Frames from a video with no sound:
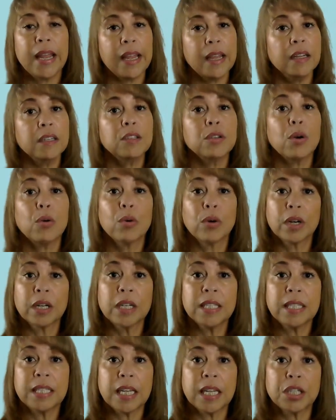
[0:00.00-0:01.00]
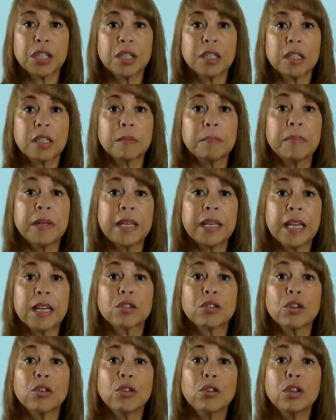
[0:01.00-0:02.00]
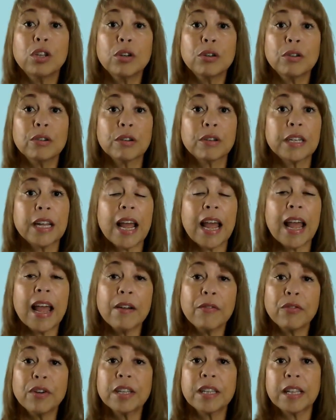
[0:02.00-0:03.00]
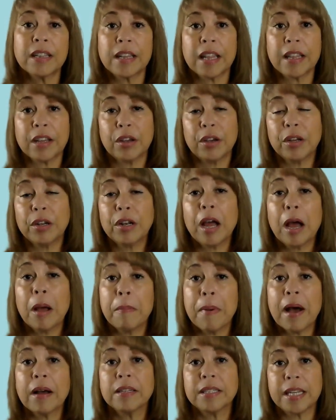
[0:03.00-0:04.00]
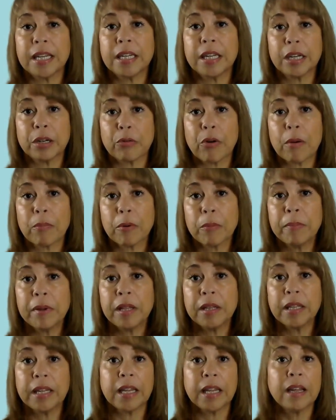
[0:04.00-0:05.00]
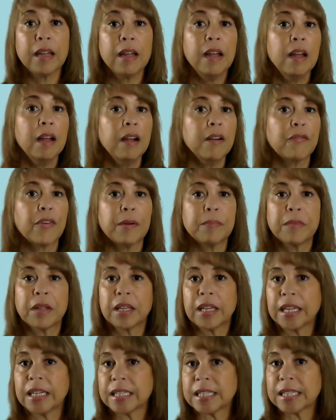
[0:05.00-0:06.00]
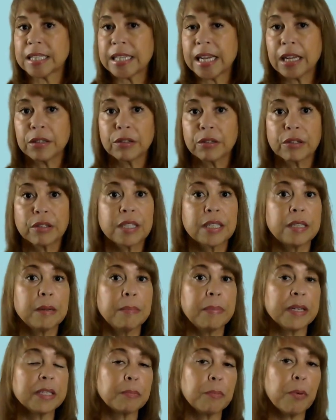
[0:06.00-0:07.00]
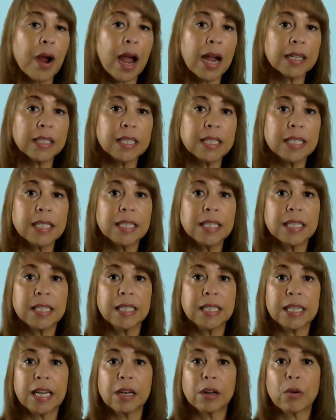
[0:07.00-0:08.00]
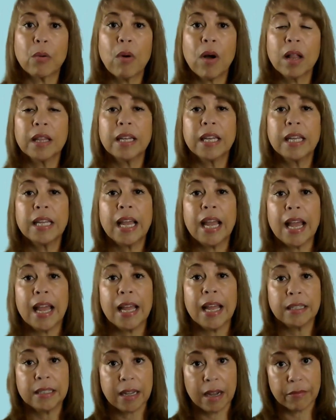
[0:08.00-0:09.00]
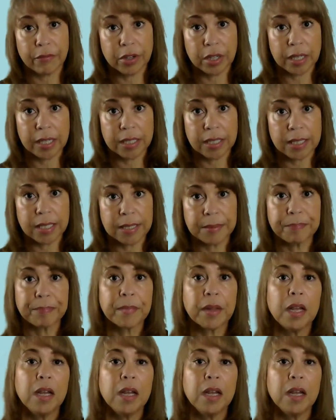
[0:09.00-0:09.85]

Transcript: And organizations began to learn everything they could about data interoperability, from the latest standards to best practices in data quality and governance.